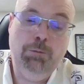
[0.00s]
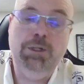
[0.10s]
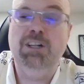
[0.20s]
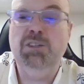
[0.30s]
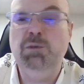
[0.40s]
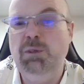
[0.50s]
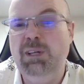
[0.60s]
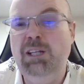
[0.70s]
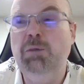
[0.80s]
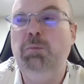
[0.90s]
be honest with you.
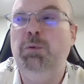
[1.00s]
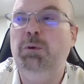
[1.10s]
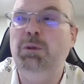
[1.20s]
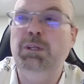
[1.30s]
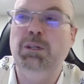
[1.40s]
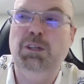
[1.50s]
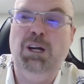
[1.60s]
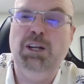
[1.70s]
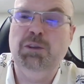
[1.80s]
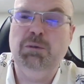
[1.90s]
I had to pull at a
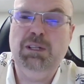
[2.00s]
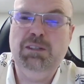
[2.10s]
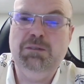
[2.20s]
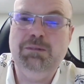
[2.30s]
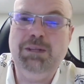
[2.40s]
lot of threads